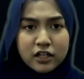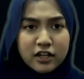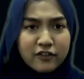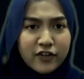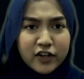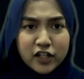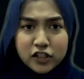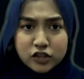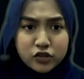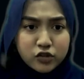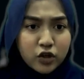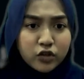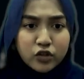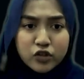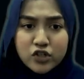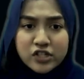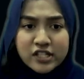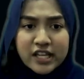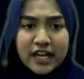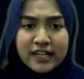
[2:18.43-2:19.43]
Difficult to
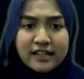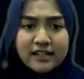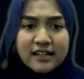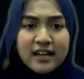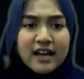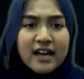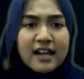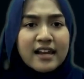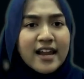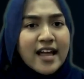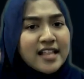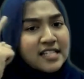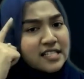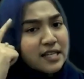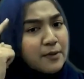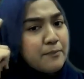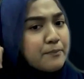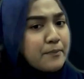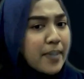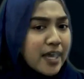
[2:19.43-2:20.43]
understand?
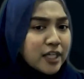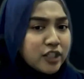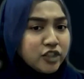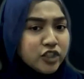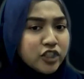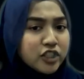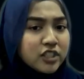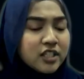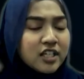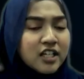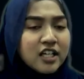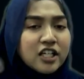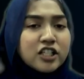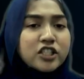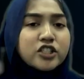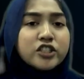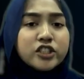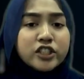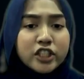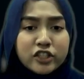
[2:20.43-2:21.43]
Let's imagine
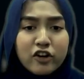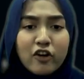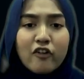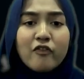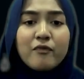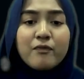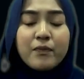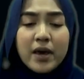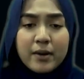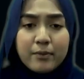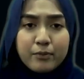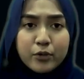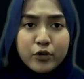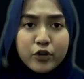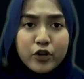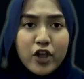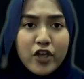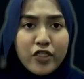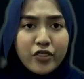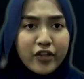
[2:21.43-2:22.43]
a sheet of
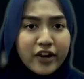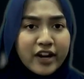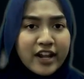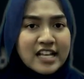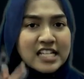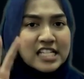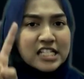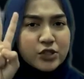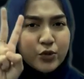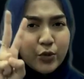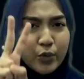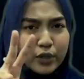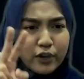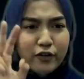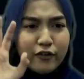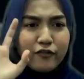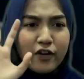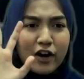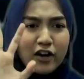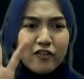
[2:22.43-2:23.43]
paper that has
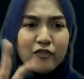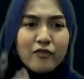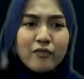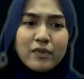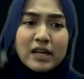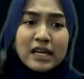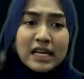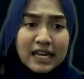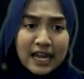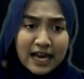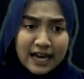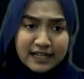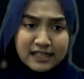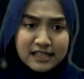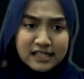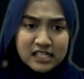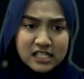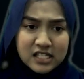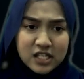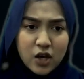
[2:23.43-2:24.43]
25
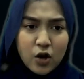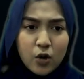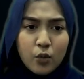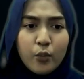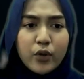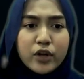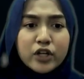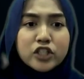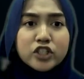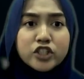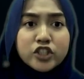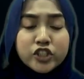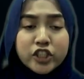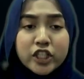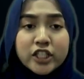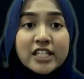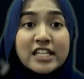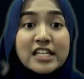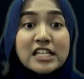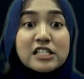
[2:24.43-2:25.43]
lines. When the
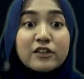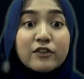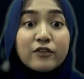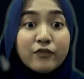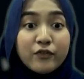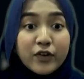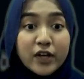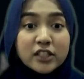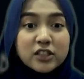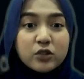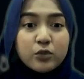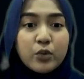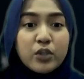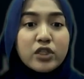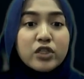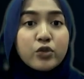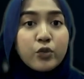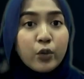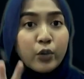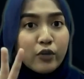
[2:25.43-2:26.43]
sheet is filled
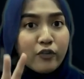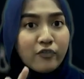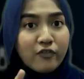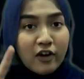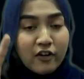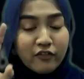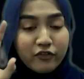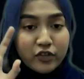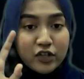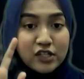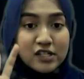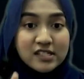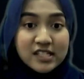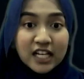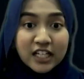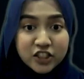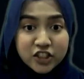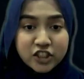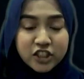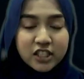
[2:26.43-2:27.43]
with 25
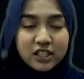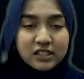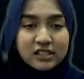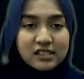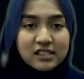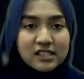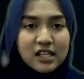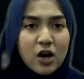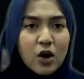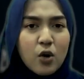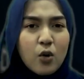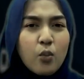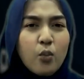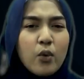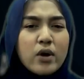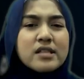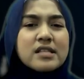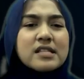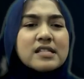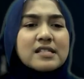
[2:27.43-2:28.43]
transactions,
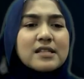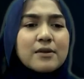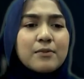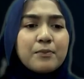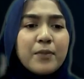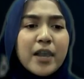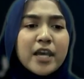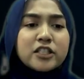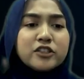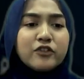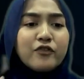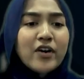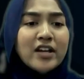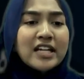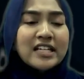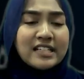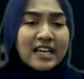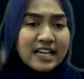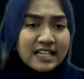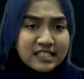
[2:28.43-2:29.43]
once the page
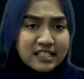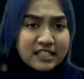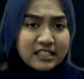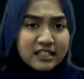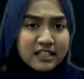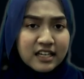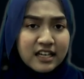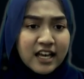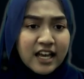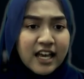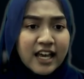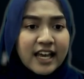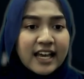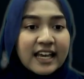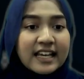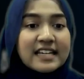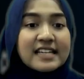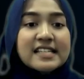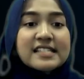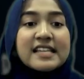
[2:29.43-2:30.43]
validated,
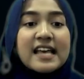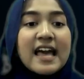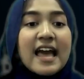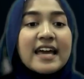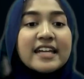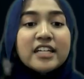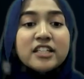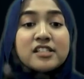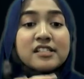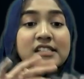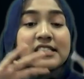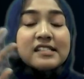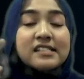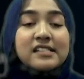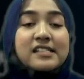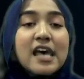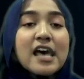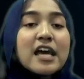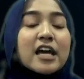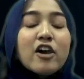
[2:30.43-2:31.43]
it is added a
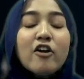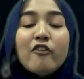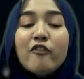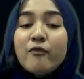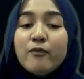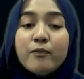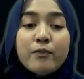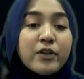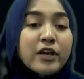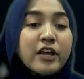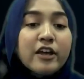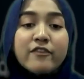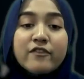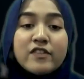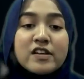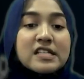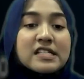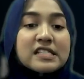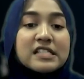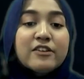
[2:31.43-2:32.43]
set of
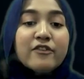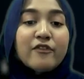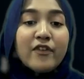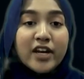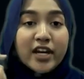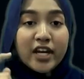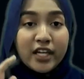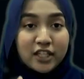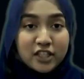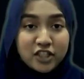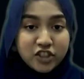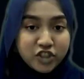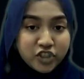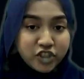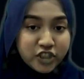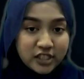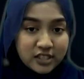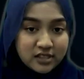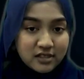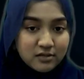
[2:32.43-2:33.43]
previously validated
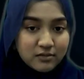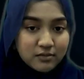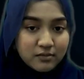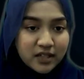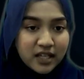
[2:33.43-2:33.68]
sheet.